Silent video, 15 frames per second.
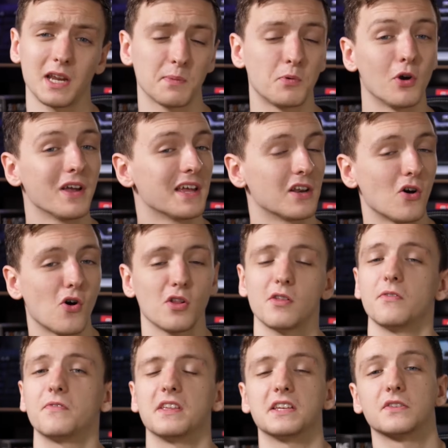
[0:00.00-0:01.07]
that I put in
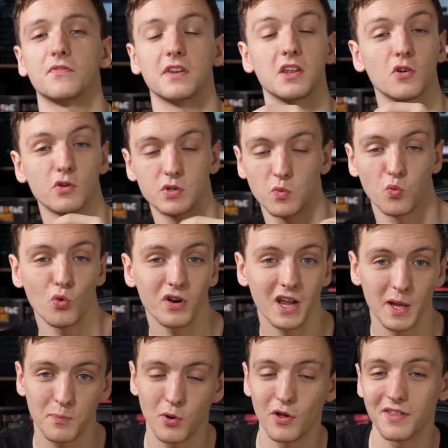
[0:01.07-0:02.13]
all of these videos, would
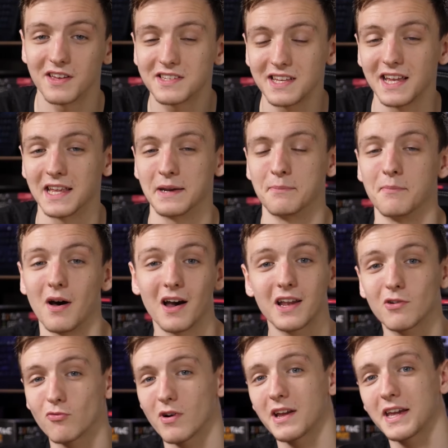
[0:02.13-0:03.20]
I put this in
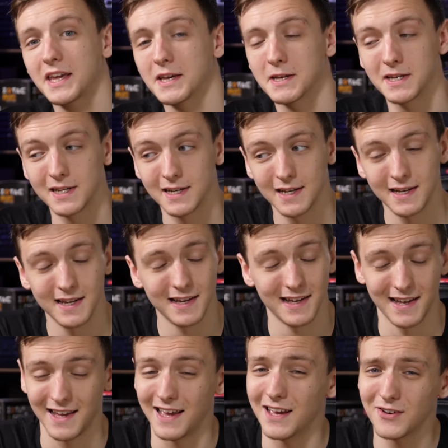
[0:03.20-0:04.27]
my rig?
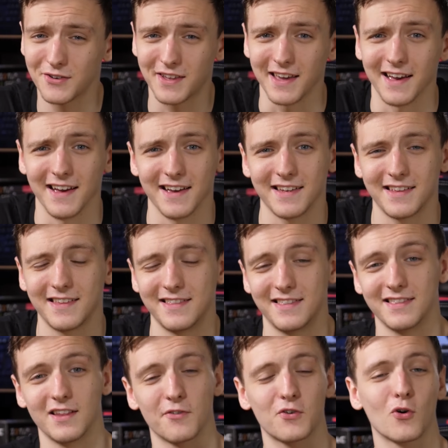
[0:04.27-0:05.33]
Hell yeah.
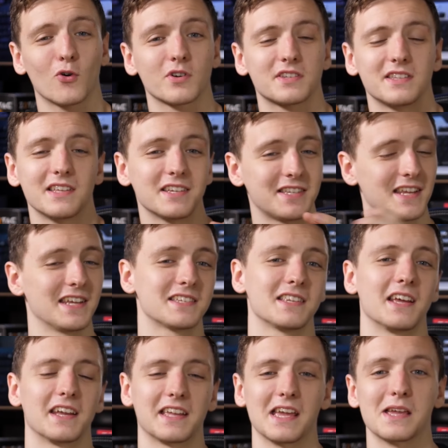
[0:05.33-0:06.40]
Of course, this
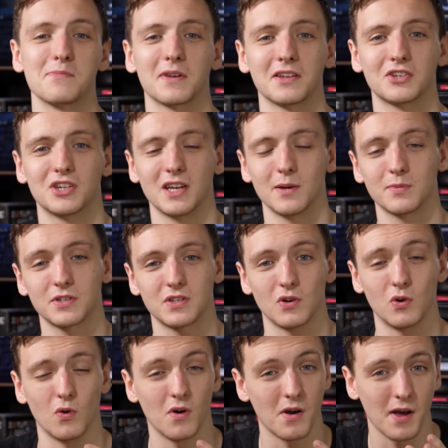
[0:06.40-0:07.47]
isn't a gaming chip,
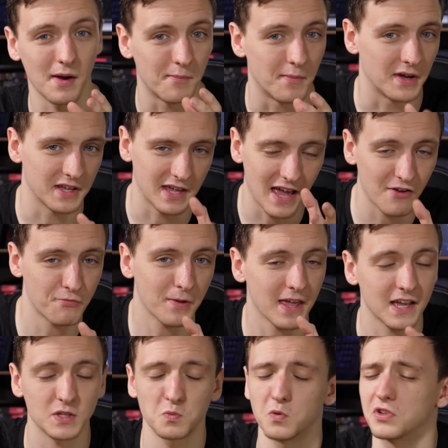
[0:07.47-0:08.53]
so uh, my
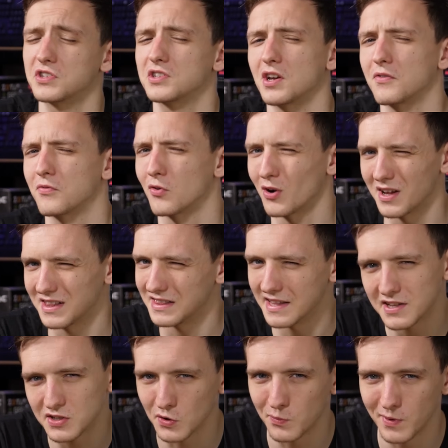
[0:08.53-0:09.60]
FPS would suffer a
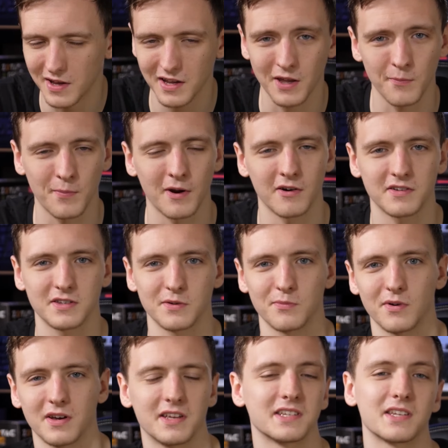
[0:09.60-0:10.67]
little bit compared to
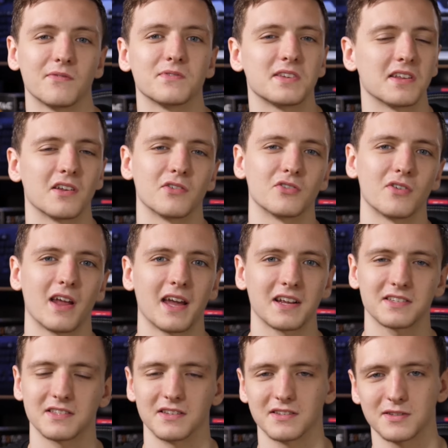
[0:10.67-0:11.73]
my
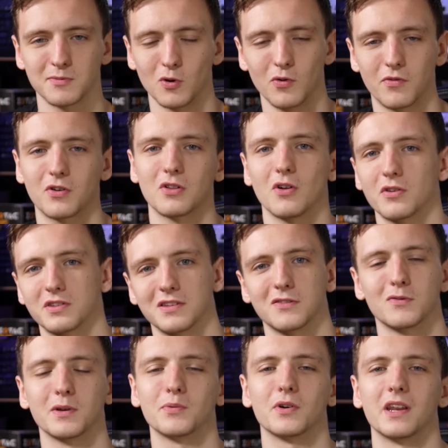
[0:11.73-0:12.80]
1700X that's overclocked to
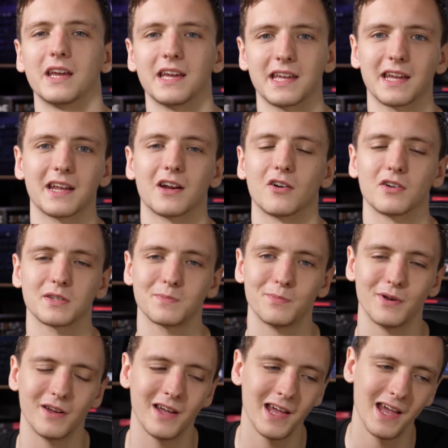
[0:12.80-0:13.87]
3.8 gigahertz,
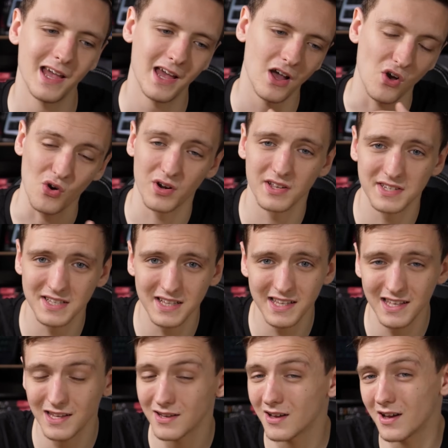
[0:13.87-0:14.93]
but
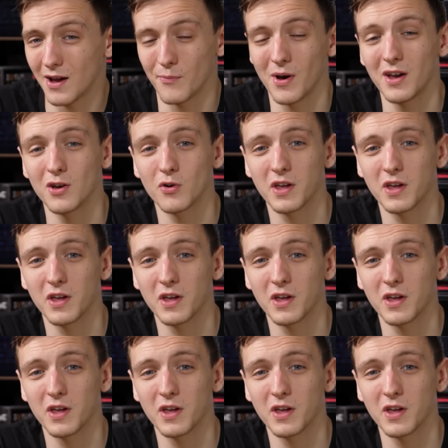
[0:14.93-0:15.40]
honestly, am I